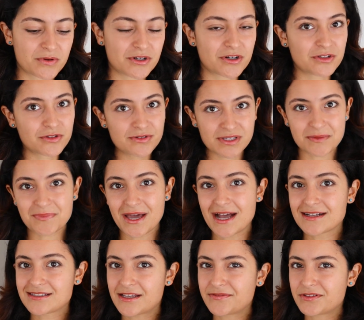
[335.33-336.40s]
were losing
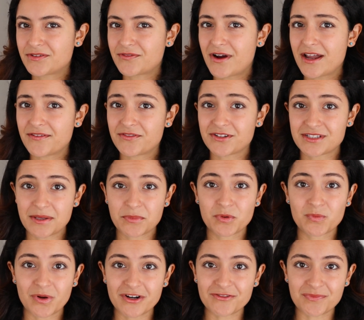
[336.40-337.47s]
bags left and right. For example,
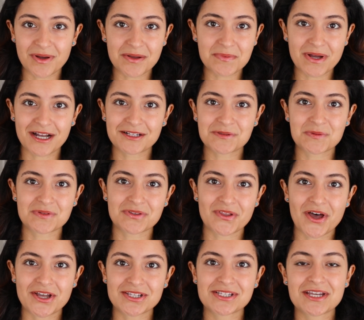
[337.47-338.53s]
one of my bags was
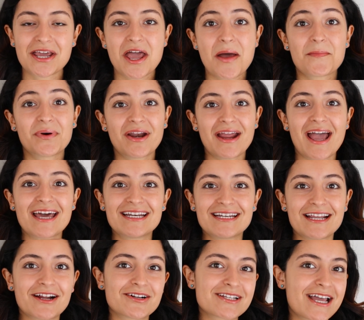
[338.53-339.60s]
lost, but I had an
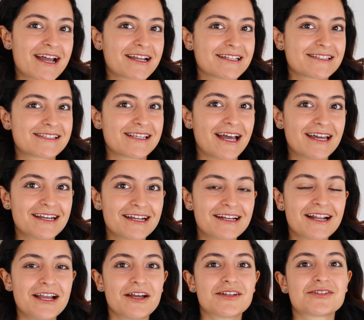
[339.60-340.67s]
AirTag inside
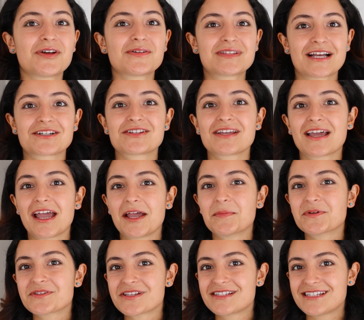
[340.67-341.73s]
it, so I was actually
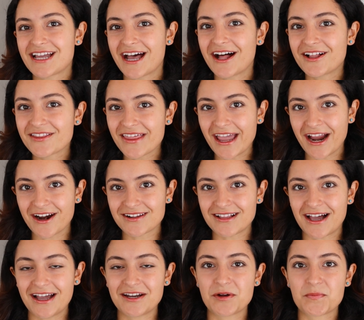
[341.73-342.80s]
able to tell the
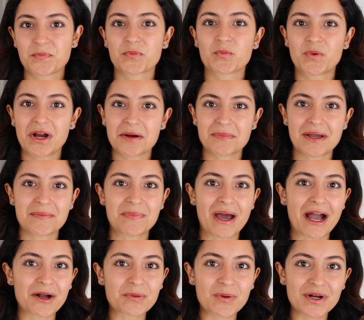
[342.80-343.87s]
airline where my
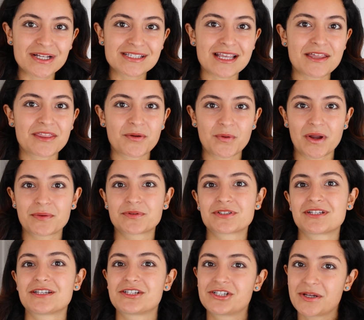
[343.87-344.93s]
bag was and they were able
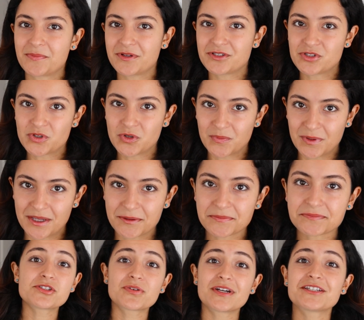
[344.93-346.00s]
to ship it to me.
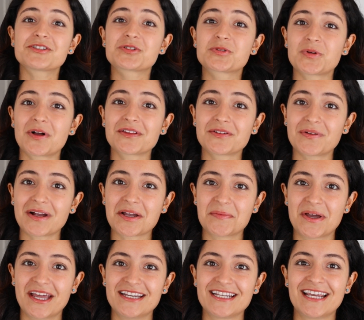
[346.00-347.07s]
So I strongly
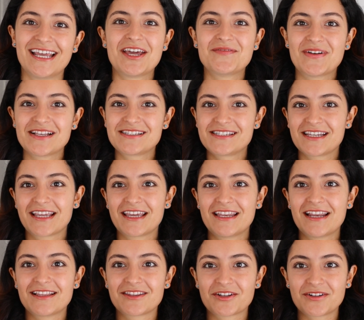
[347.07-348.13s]
recommend investing in
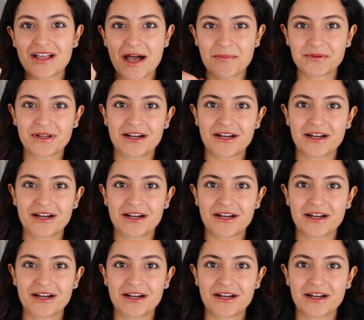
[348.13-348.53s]
little Apple